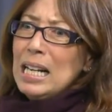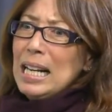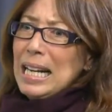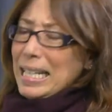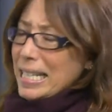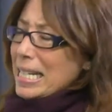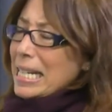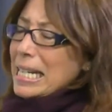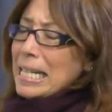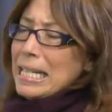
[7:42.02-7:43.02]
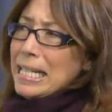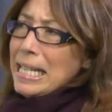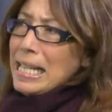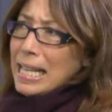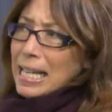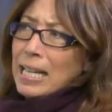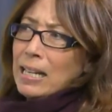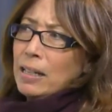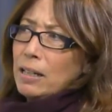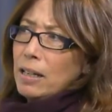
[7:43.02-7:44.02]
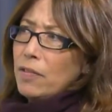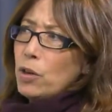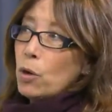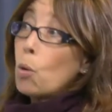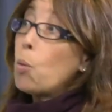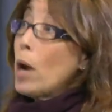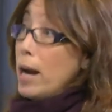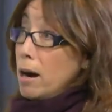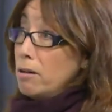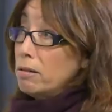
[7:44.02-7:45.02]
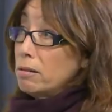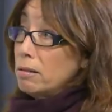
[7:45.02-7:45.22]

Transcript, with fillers: it's an easy thing if you're aware.